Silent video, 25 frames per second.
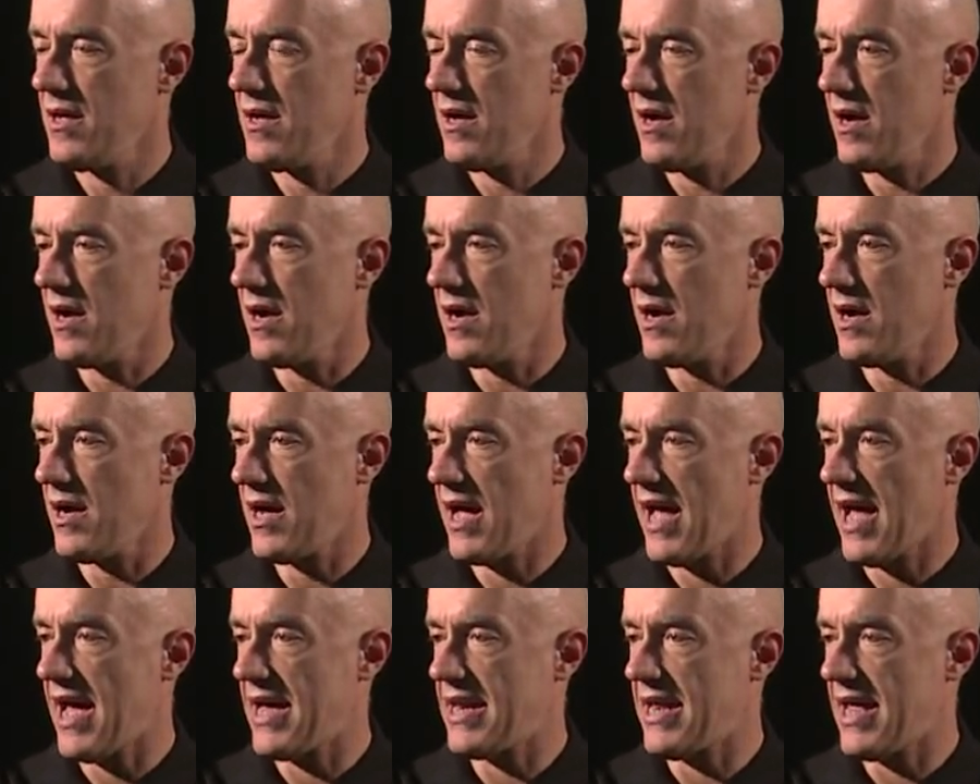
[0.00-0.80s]
uh,
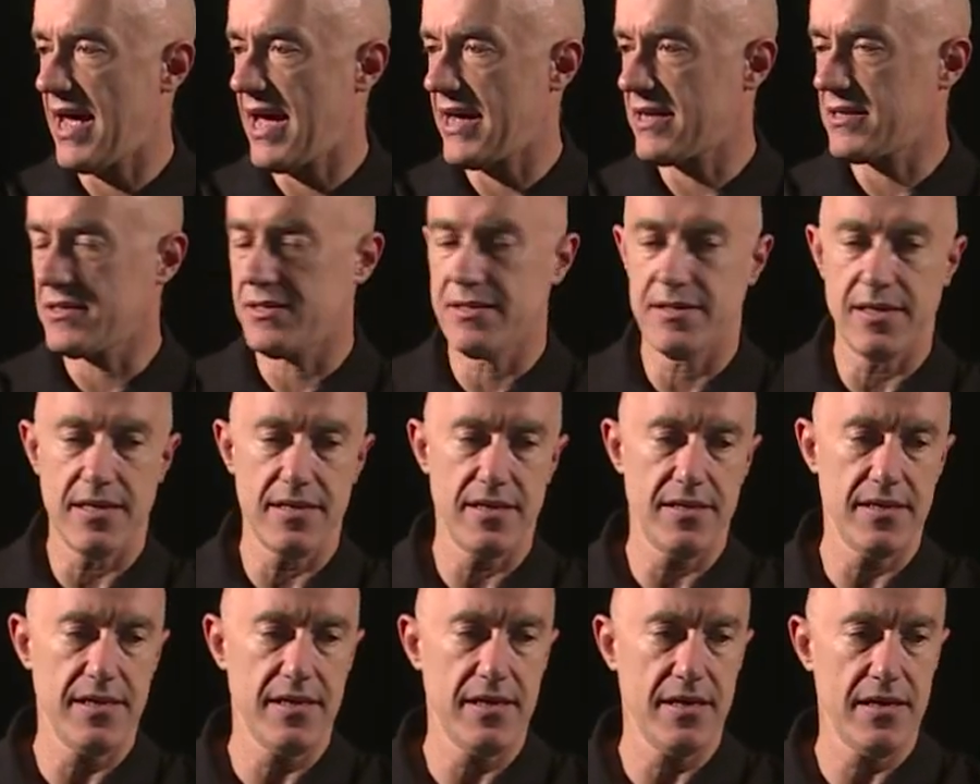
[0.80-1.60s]
at x
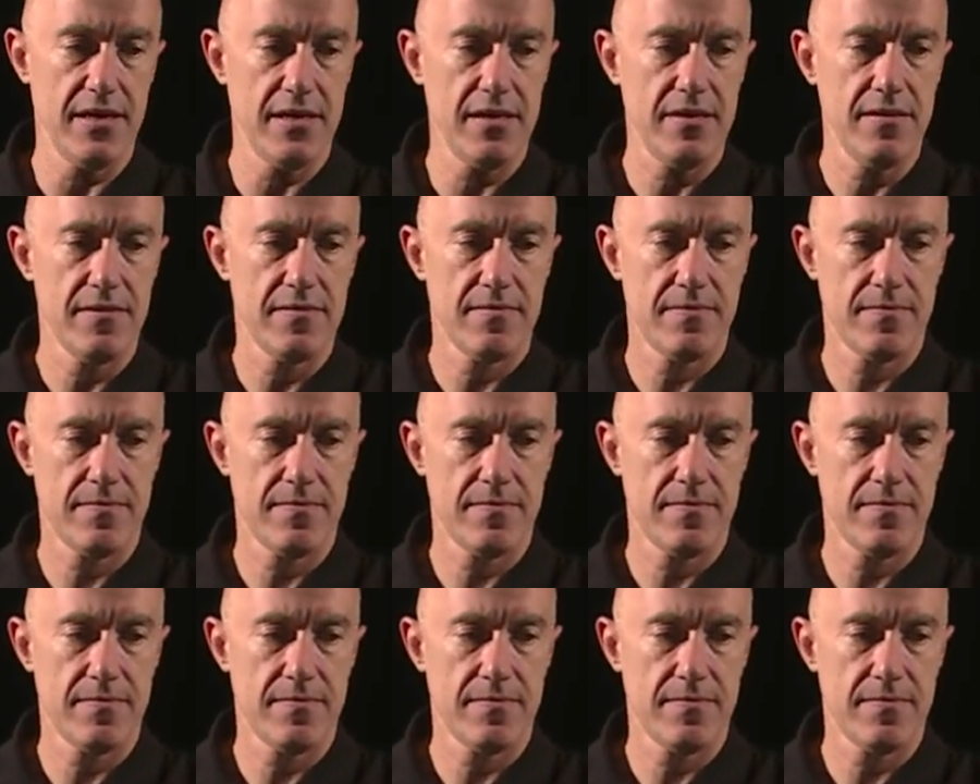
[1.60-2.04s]
and t